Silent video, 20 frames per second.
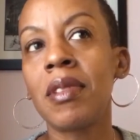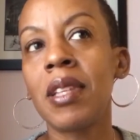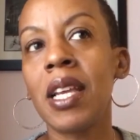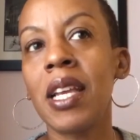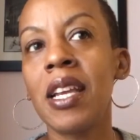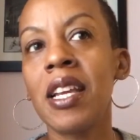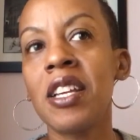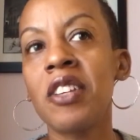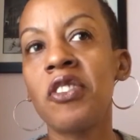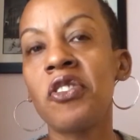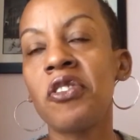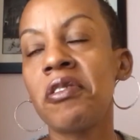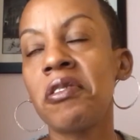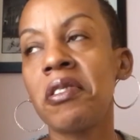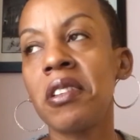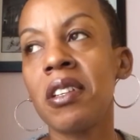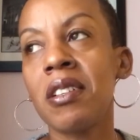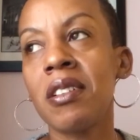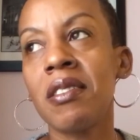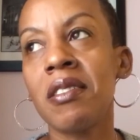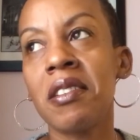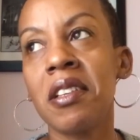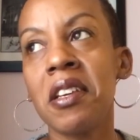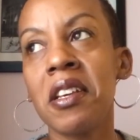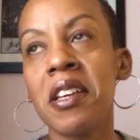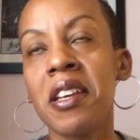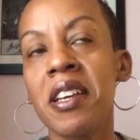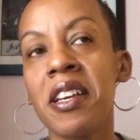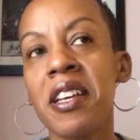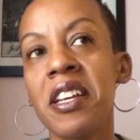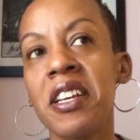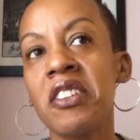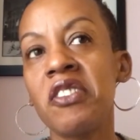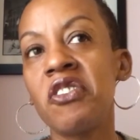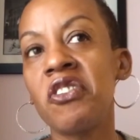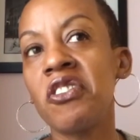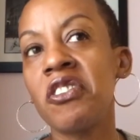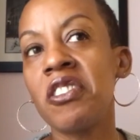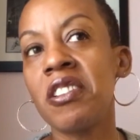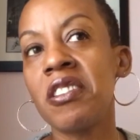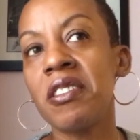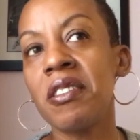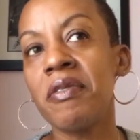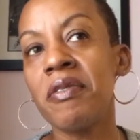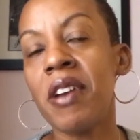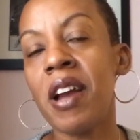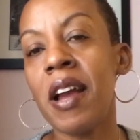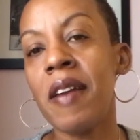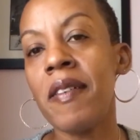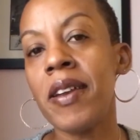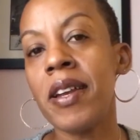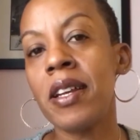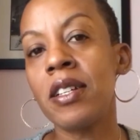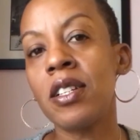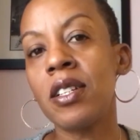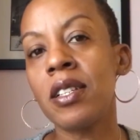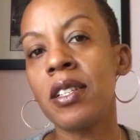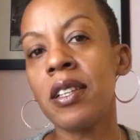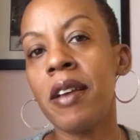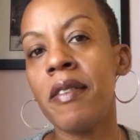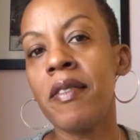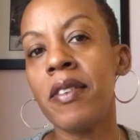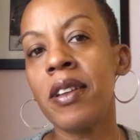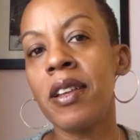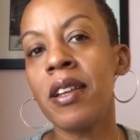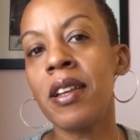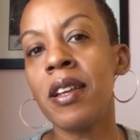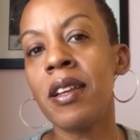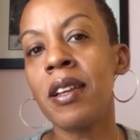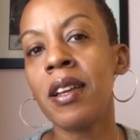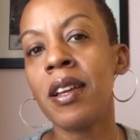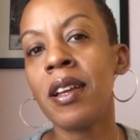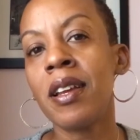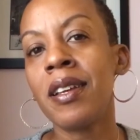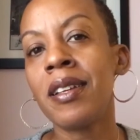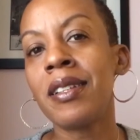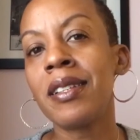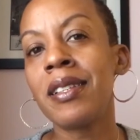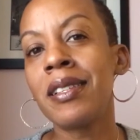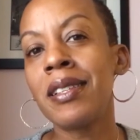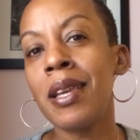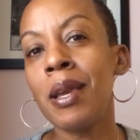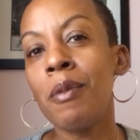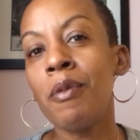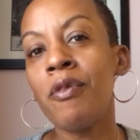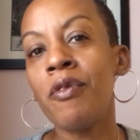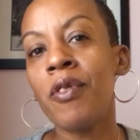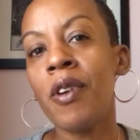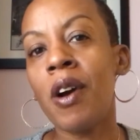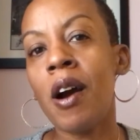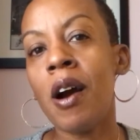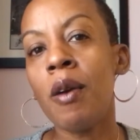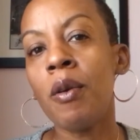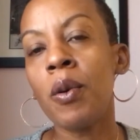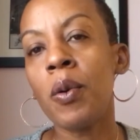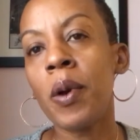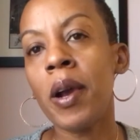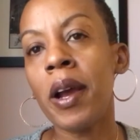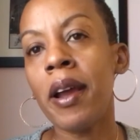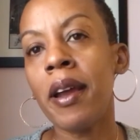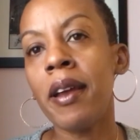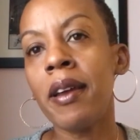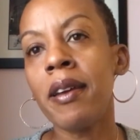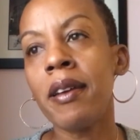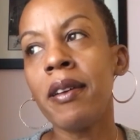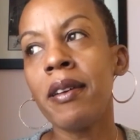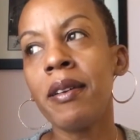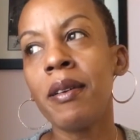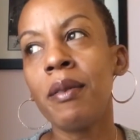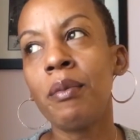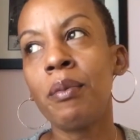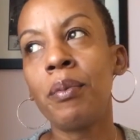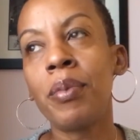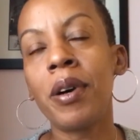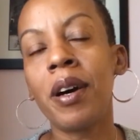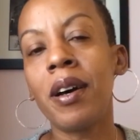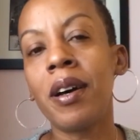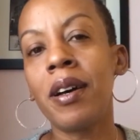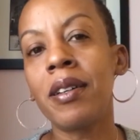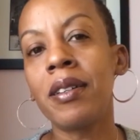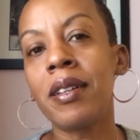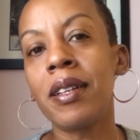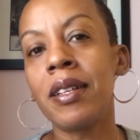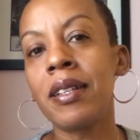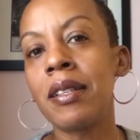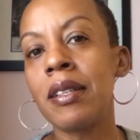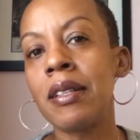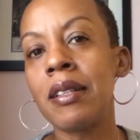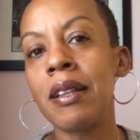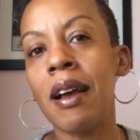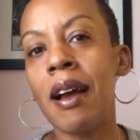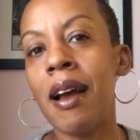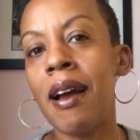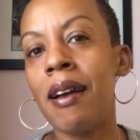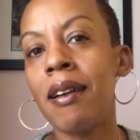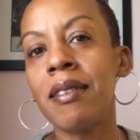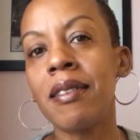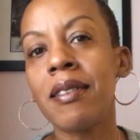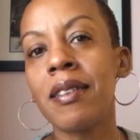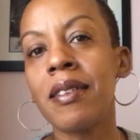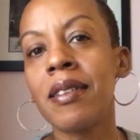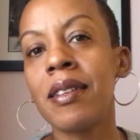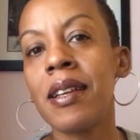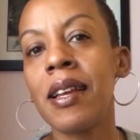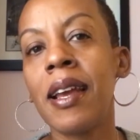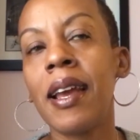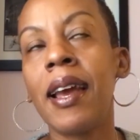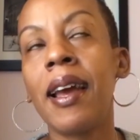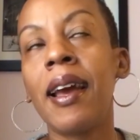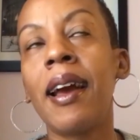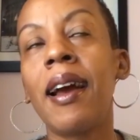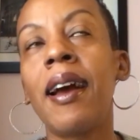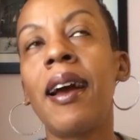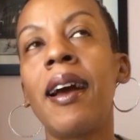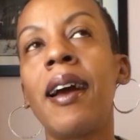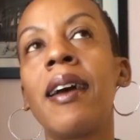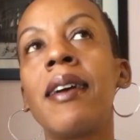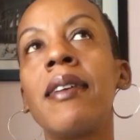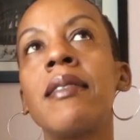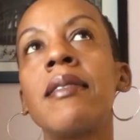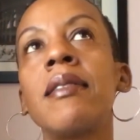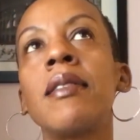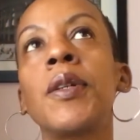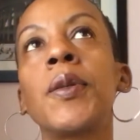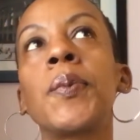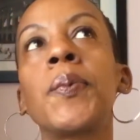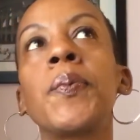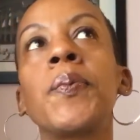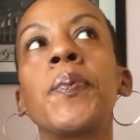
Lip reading: age 60, age 65, age 70 seem far away, but it's not. And